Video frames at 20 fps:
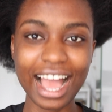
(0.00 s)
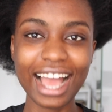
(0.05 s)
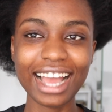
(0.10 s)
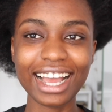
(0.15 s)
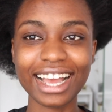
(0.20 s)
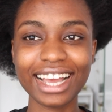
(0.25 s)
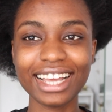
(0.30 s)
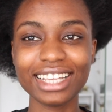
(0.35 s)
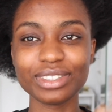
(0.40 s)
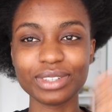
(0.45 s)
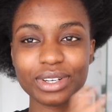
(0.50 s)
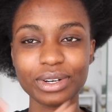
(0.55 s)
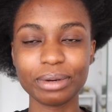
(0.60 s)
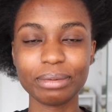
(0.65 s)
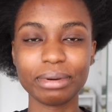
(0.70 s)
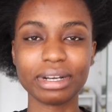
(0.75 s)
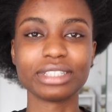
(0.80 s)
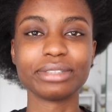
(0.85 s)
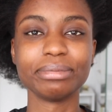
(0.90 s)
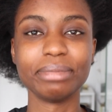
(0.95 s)
Hi guys, welcome
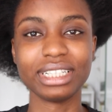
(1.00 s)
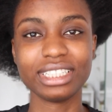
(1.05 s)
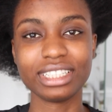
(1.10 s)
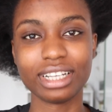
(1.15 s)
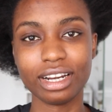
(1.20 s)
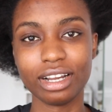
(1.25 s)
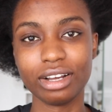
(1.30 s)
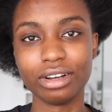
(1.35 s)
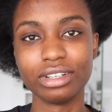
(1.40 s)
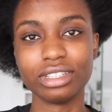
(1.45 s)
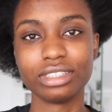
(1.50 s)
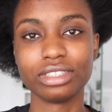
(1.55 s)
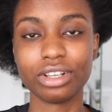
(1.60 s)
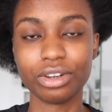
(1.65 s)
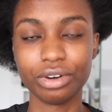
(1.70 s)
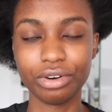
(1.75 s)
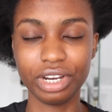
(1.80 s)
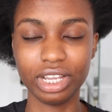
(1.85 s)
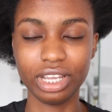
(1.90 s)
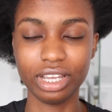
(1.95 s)
back to my channel. It's
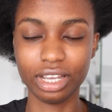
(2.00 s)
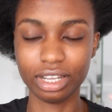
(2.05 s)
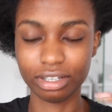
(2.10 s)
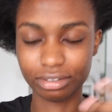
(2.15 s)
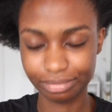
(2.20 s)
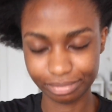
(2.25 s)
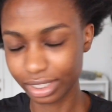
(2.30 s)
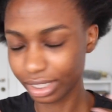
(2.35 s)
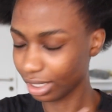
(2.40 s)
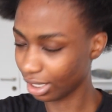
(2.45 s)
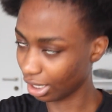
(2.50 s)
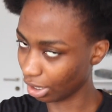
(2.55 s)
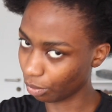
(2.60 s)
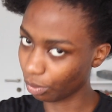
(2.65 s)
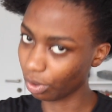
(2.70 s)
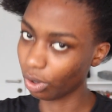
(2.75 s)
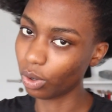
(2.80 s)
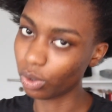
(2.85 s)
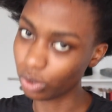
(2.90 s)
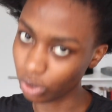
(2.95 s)
Glory here, like we
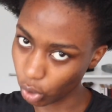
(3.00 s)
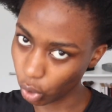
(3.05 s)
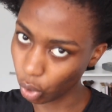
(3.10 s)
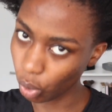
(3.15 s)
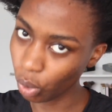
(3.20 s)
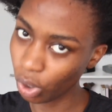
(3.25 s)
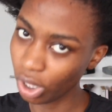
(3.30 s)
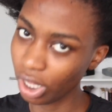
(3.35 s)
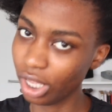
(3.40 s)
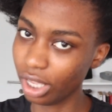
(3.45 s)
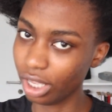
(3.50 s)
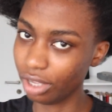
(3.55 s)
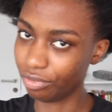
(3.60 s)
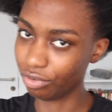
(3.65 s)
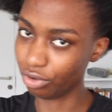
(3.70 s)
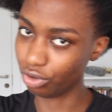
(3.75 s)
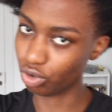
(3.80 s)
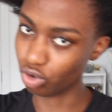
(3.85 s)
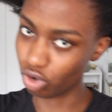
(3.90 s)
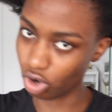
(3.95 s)
all know. If
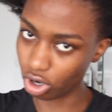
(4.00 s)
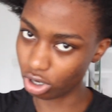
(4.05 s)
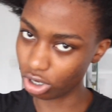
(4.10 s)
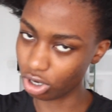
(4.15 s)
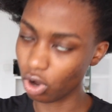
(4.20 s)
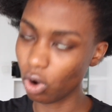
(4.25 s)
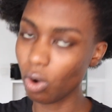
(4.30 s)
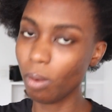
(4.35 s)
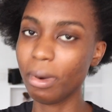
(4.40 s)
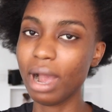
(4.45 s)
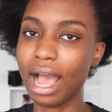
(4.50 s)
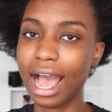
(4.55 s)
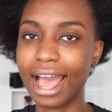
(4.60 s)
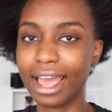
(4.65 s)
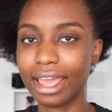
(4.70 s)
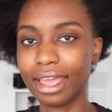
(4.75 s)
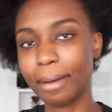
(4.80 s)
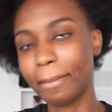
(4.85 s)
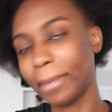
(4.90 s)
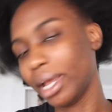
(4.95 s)
you do not know,
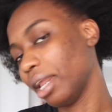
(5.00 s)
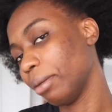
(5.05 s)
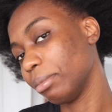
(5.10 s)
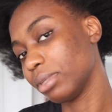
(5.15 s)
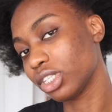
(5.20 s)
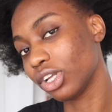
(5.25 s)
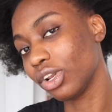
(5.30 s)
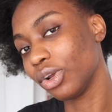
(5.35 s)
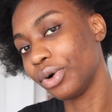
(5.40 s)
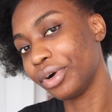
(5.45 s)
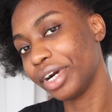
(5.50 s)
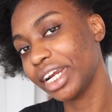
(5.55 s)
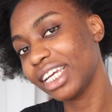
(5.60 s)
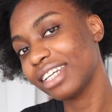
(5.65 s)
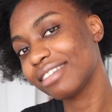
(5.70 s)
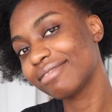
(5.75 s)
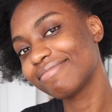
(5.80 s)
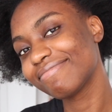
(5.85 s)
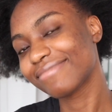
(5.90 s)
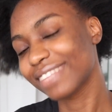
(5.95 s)
hi, my name is Glory.
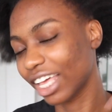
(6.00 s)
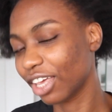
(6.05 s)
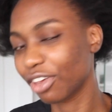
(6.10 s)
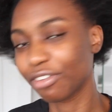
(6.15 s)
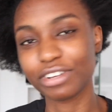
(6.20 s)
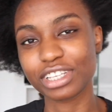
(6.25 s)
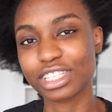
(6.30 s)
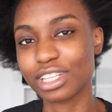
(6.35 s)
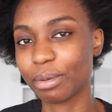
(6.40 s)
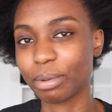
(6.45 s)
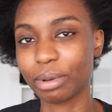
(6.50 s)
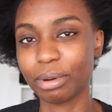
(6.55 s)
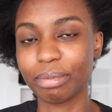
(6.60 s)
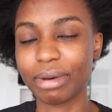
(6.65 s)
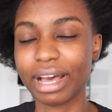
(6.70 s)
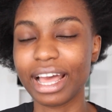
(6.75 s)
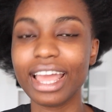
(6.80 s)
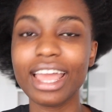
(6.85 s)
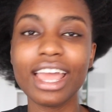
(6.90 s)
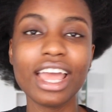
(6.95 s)
Thank you for stopping
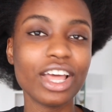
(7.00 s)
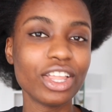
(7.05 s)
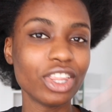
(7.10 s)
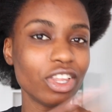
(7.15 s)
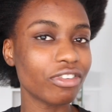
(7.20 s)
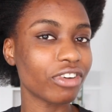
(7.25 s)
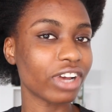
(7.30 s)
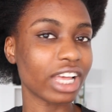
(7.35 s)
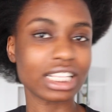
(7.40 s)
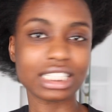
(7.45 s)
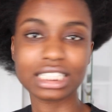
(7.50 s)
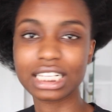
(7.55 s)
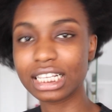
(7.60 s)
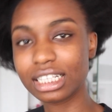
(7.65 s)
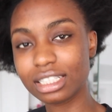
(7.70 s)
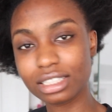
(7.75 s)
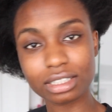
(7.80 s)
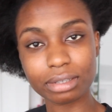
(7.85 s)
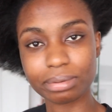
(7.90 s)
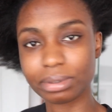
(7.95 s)
by. Don't forget to click
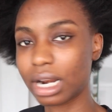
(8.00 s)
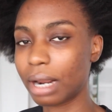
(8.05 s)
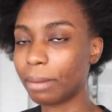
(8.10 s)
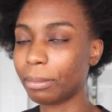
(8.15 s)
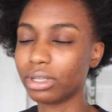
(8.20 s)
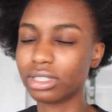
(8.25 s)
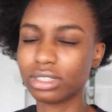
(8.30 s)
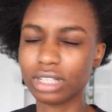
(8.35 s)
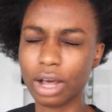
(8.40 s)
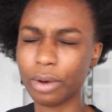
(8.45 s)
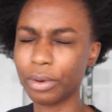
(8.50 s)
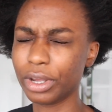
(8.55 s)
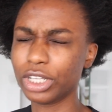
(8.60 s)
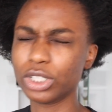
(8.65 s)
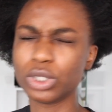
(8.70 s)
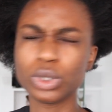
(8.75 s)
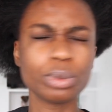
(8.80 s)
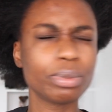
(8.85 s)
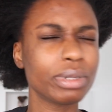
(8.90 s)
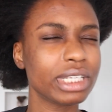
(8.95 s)
the subscribe button, and when you
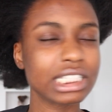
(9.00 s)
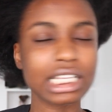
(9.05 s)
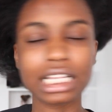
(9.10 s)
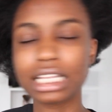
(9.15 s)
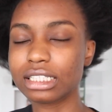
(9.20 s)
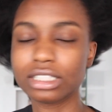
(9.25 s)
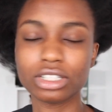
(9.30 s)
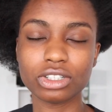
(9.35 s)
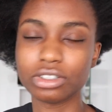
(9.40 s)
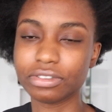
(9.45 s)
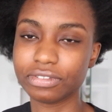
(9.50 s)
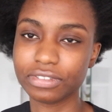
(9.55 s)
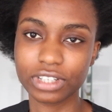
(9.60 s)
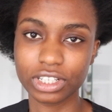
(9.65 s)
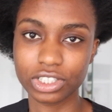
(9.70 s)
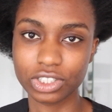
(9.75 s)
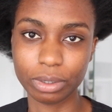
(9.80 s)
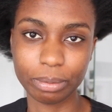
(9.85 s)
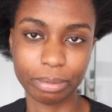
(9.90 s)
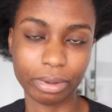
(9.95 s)
do, please click the
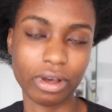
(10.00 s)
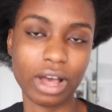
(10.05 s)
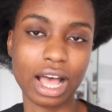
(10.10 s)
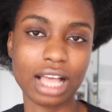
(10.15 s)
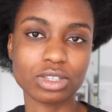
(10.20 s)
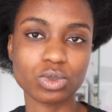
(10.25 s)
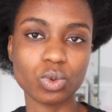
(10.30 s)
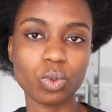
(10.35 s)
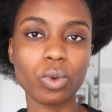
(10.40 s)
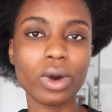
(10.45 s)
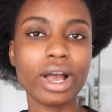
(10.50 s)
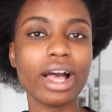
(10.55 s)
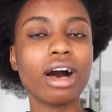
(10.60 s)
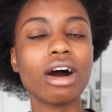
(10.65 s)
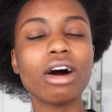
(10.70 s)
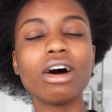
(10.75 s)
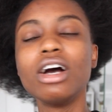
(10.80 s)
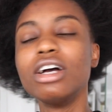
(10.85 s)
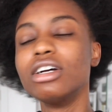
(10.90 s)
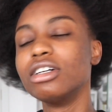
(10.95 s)
notification bell as
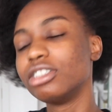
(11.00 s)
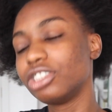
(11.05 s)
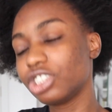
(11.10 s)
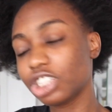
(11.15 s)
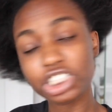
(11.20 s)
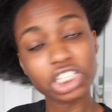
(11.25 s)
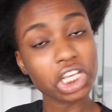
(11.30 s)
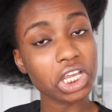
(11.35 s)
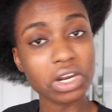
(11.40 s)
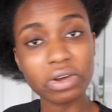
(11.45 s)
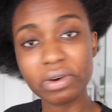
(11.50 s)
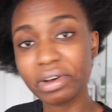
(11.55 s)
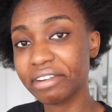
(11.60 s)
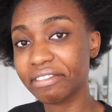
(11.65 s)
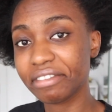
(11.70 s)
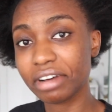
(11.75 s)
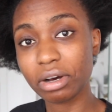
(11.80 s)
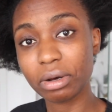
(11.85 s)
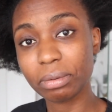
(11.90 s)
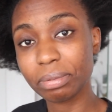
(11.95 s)
well, just so you know
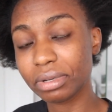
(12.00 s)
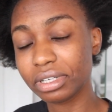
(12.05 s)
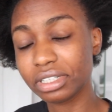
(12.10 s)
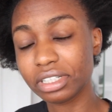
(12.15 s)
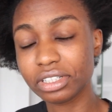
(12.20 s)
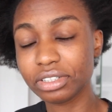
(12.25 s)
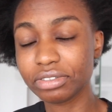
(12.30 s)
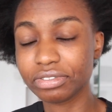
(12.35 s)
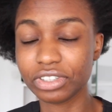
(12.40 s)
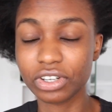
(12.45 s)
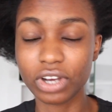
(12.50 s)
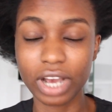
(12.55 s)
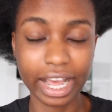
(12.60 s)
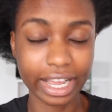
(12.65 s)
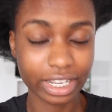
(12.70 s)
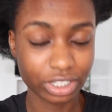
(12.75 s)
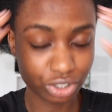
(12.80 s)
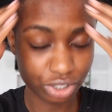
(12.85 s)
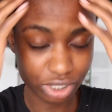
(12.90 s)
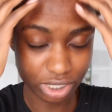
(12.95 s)
whenever I upload a new video
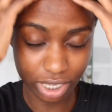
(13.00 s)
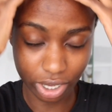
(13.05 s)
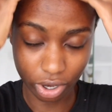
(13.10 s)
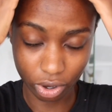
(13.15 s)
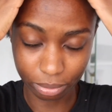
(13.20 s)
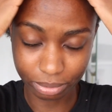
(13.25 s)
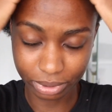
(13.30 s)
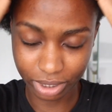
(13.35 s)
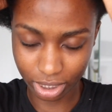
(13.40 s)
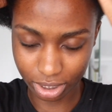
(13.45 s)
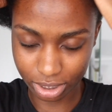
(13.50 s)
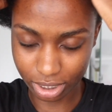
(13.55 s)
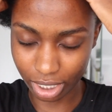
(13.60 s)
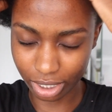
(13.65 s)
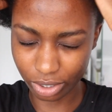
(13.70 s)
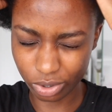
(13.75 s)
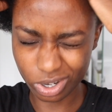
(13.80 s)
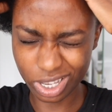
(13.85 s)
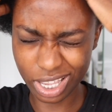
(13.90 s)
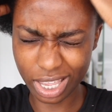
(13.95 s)
and just stay
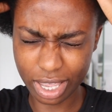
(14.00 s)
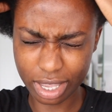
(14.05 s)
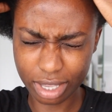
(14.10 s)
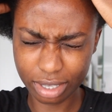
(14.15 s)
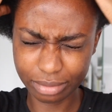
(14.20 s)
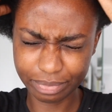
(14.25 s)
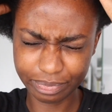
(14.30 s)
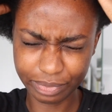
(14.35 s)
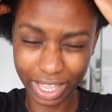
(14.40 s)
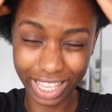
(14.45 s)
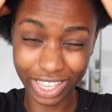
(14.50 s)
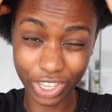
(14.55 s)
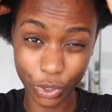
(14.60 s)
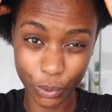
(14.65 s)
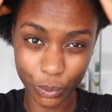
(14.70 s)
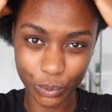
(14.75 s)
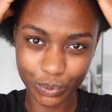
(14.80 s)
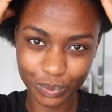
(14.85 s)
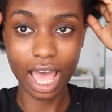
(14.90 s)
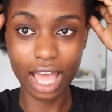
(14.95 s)
updated. Okay, thank
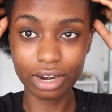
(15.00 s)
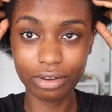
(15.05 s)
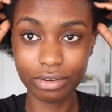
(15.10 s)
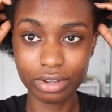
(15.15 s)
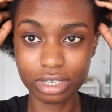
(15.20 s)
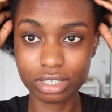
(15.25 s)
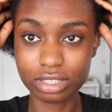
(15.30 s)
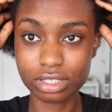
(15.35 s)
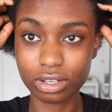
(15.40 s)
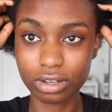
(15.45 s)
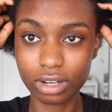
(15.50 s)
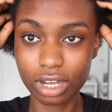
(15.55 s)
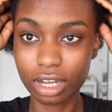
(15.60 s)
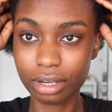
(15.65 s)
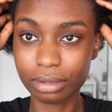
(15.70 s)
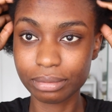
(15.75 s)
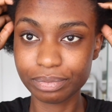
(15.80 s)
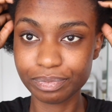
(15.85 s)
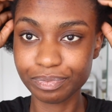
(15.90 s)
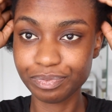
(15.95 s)
you. Anyway,
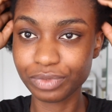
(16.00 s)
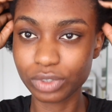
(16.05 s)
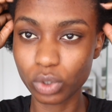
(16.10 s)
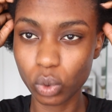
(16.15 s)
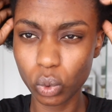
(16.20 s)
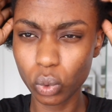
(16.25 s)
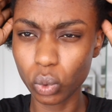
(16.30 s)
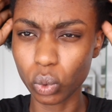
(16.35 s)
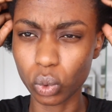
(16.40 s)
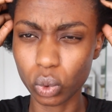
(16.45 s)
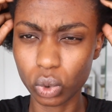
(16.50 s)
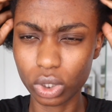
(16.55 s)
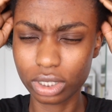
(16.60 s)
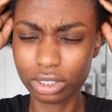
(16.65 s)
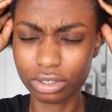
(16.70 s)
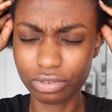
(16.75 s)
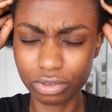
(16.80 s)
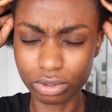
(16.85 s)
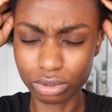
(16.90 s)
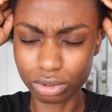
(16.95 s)
so ooh,
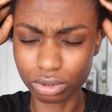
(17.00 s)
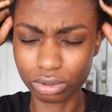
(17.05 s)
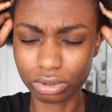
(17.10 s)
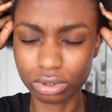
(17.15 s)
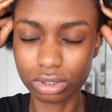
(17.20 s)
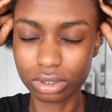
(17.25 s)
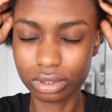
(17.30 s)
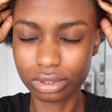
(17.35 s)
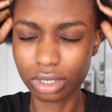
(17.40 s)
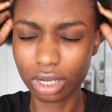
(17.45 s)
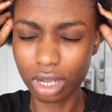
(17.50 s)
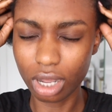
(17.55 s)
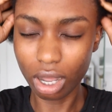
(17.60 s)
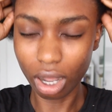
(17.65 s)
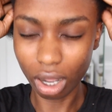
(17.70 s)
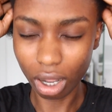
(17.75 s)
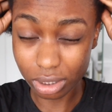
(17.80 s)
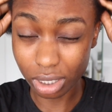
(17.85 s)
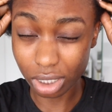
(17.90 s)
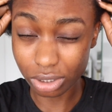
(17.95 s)
this feels good.
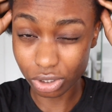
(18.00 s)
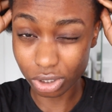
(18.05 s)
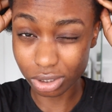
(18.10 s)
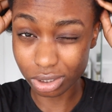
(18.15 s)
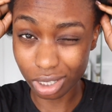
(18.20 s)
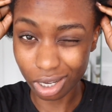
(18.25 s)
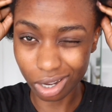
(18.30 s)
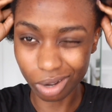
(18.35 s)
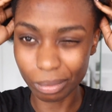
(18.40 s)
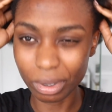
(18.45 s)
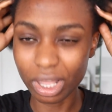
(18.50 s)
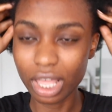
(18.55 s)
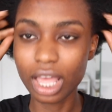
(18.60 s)
Oh, not just cow.